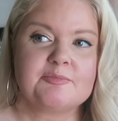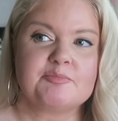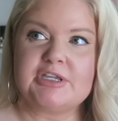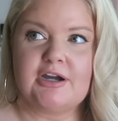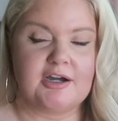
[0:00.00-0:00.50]

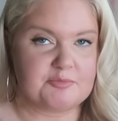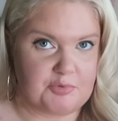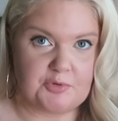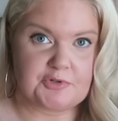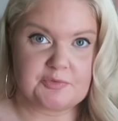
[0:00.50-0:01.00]
be on
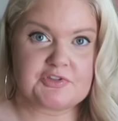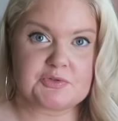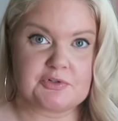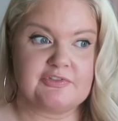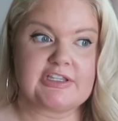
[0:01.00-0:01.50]
board with
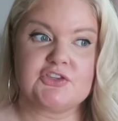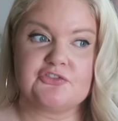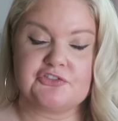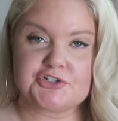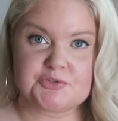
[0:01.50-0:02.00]
sort of like the
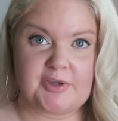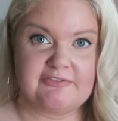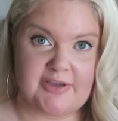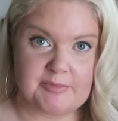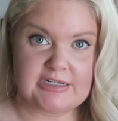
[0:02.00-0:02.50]
first wave
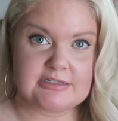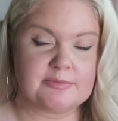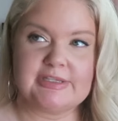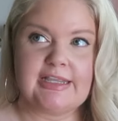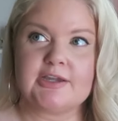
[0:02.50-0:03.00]

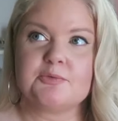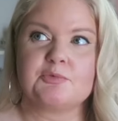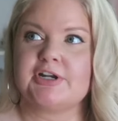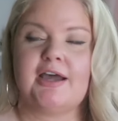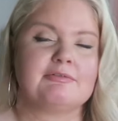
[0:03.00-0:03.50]
feminism, and like
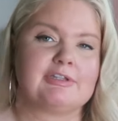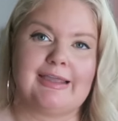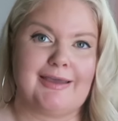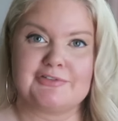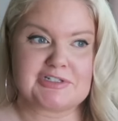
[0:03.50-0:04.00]
we're not really
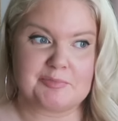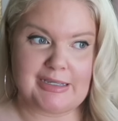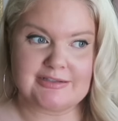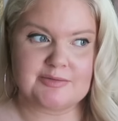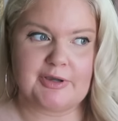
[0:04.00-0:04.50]
having
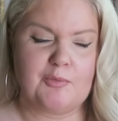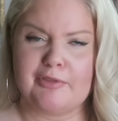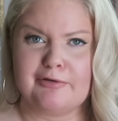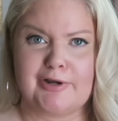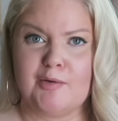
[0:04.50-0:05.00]
debates about
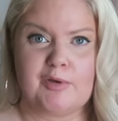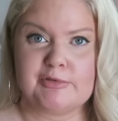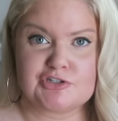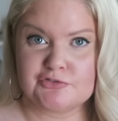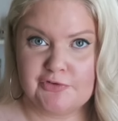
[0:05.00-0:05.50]
whether or not
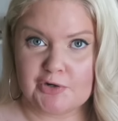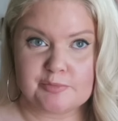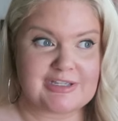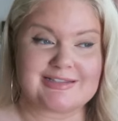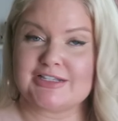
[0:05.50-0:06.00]
women should vote
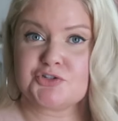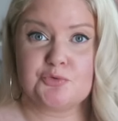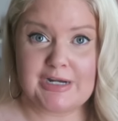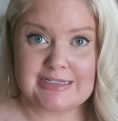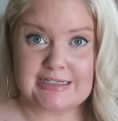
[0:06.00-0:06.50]
because that's
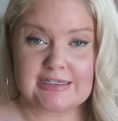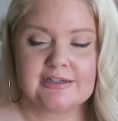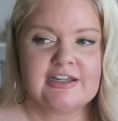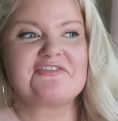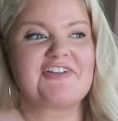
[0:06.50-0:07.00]
crazy.
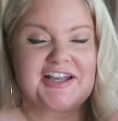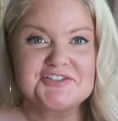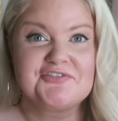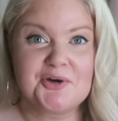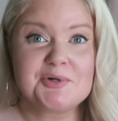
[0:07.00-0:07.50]

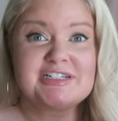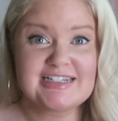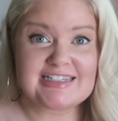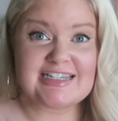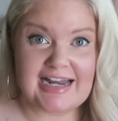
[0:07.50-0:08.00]
Fast forward
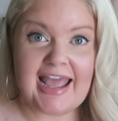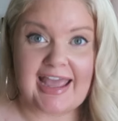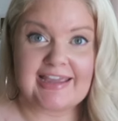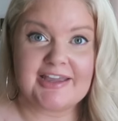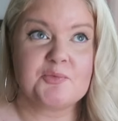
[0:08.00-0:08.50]
to
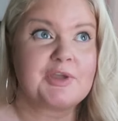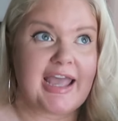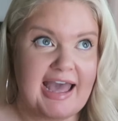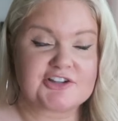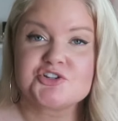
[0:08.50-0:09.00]
today and we
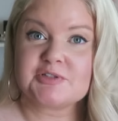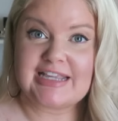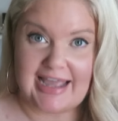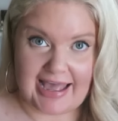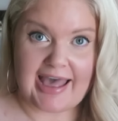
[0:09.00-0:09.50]
actually
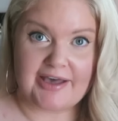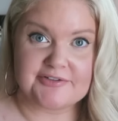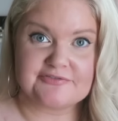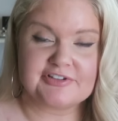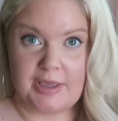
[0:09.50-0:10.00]

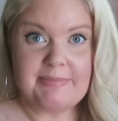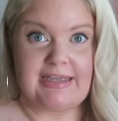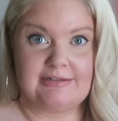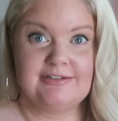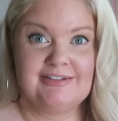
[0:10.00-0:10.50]
have
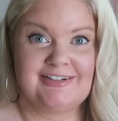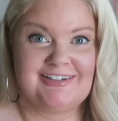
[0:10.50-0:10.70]
women,